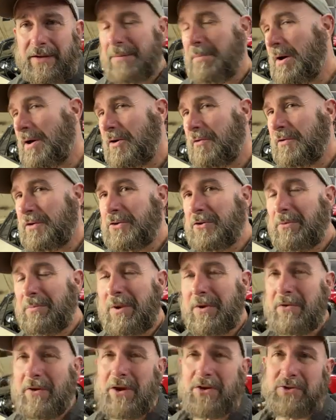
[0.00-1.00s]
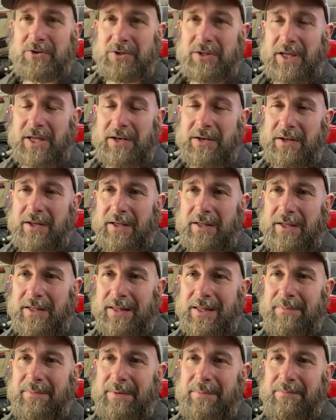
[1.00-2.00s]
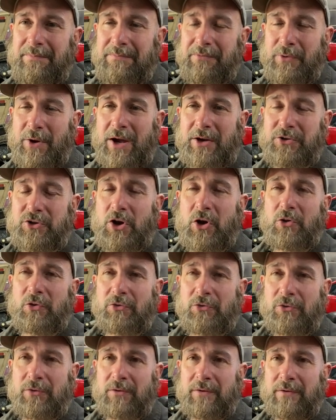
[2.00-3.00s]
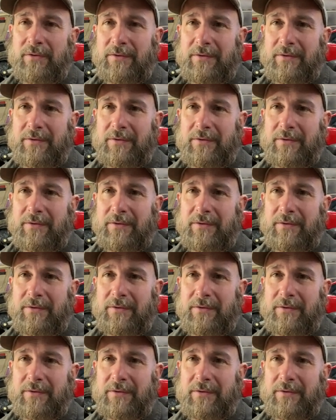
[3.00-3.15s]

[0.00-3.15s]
come on over and do it in my garage and let me crack jokes